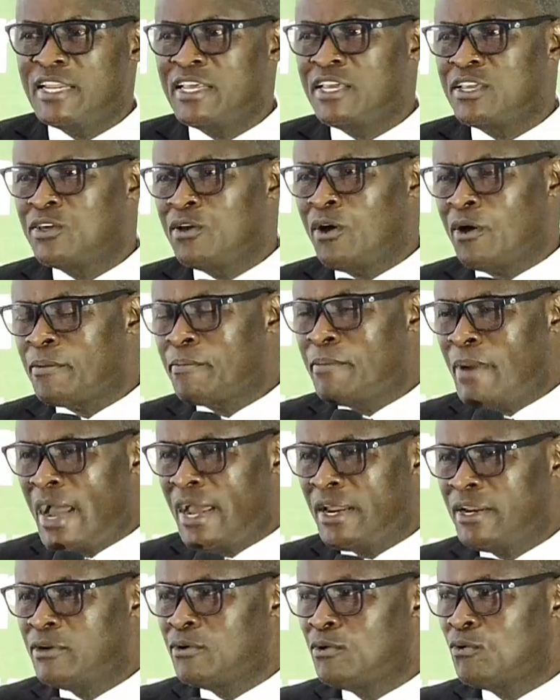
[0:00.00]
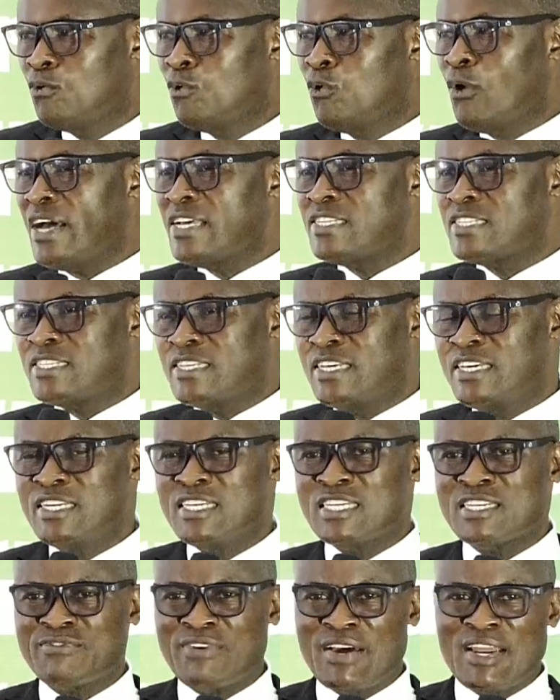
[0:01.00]
a young man who has seen
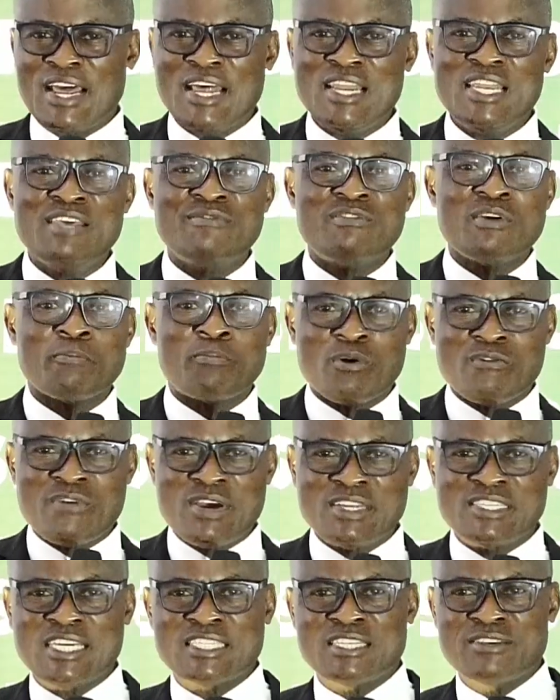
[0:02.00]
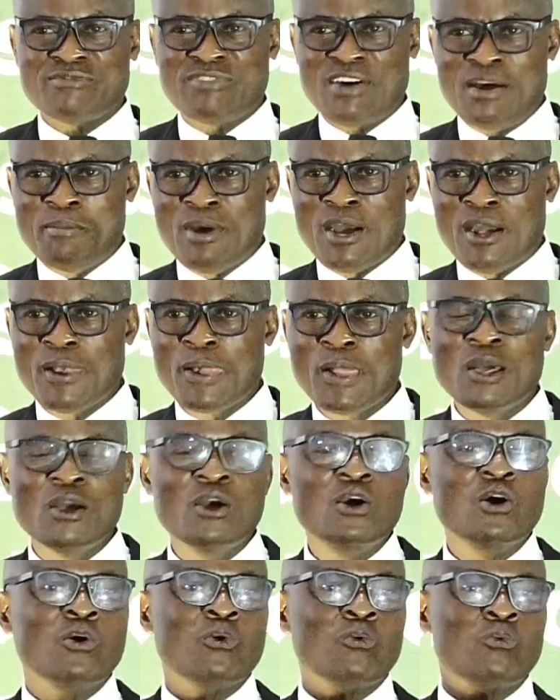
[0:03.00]
his father live in poverty as a farmer
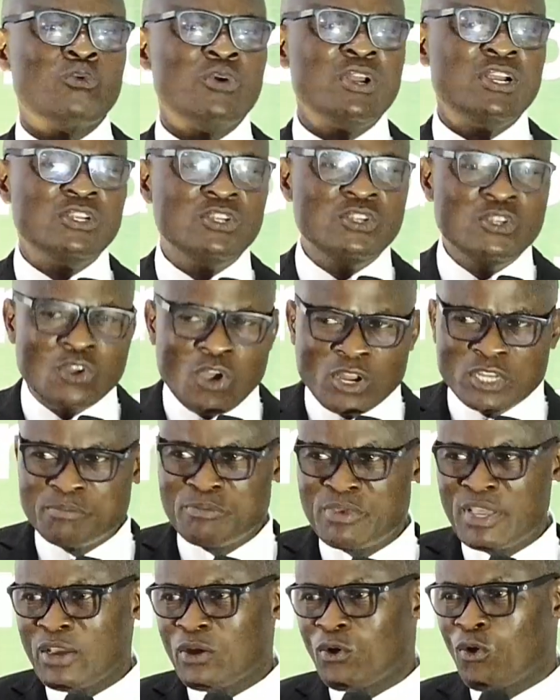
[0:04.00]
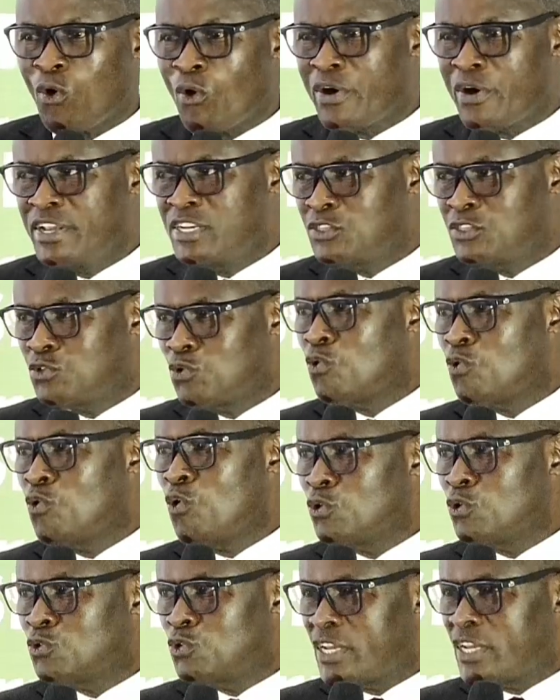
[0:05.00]
will not be encouraged to
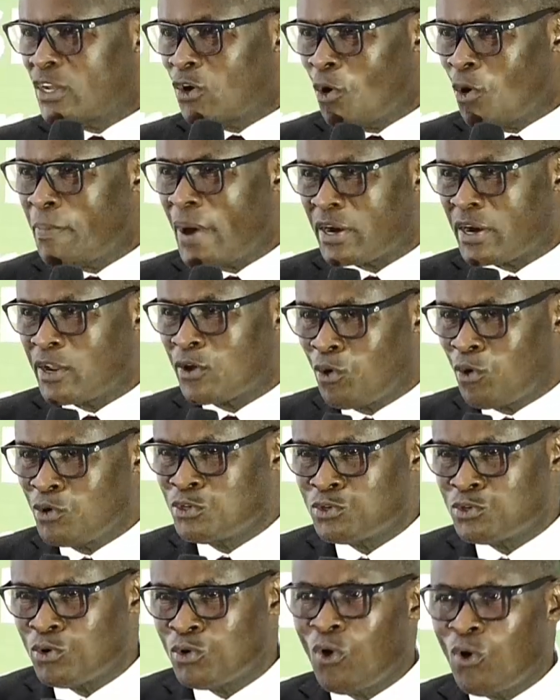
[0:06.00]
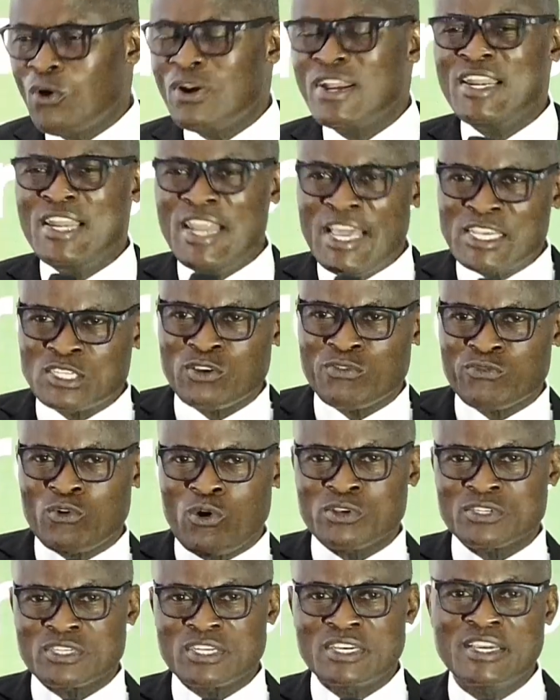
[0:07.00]
go take up agriculture unless, of
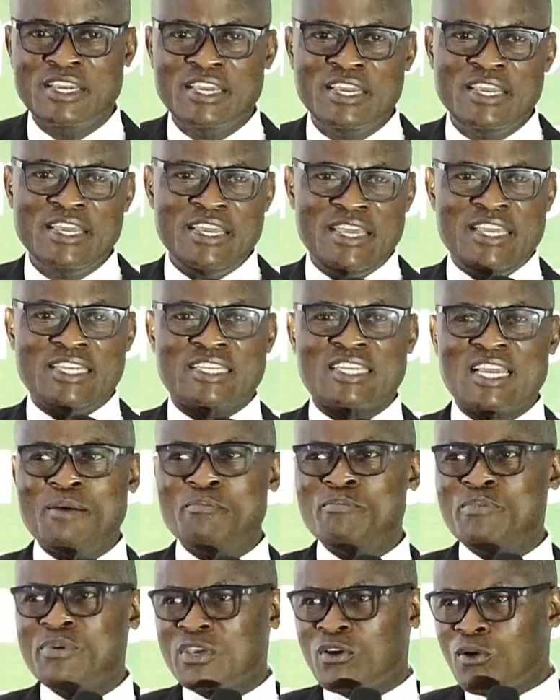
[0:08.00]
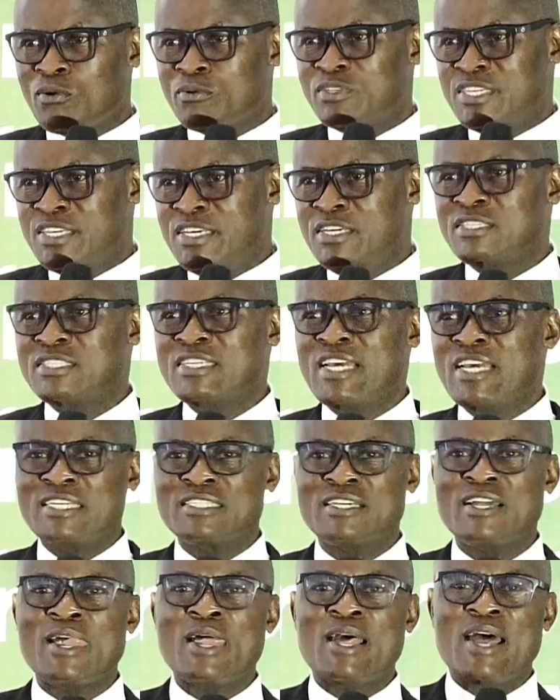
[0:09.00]
course, it can be seen that
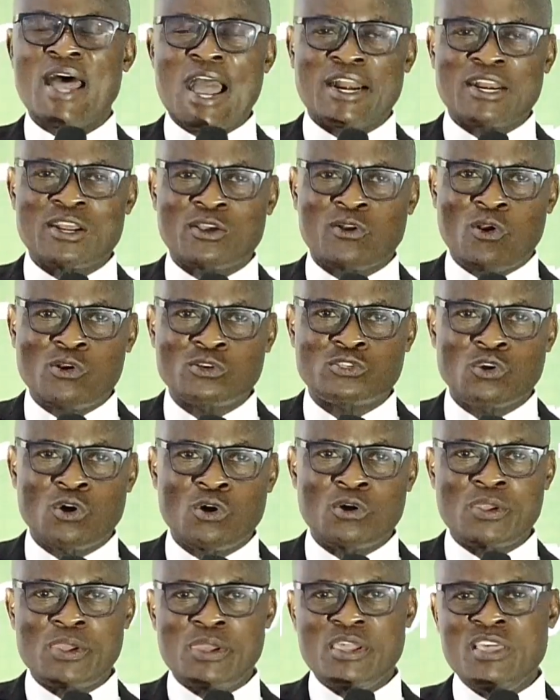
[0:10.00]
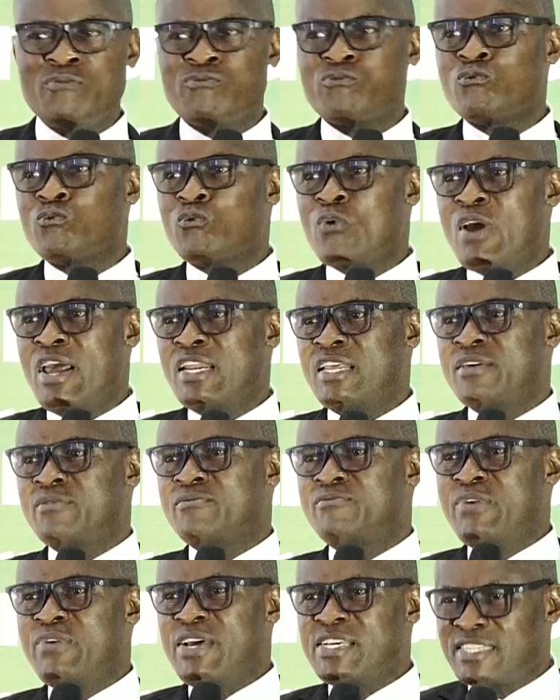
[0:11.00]
agriculture, if well
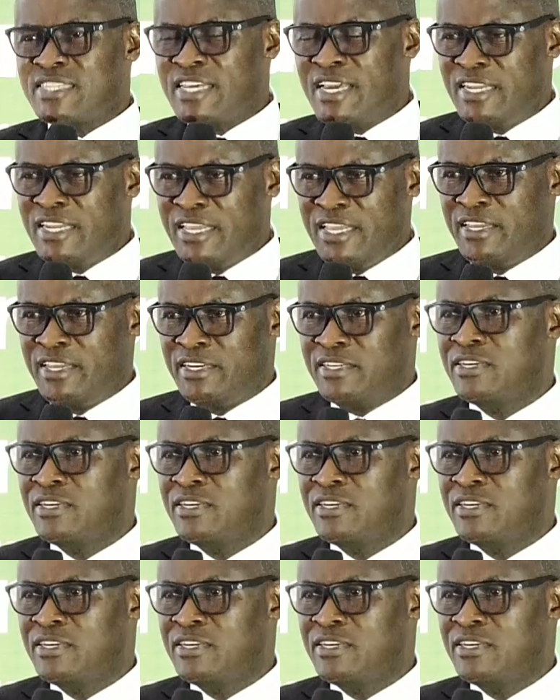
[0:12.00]
invested in,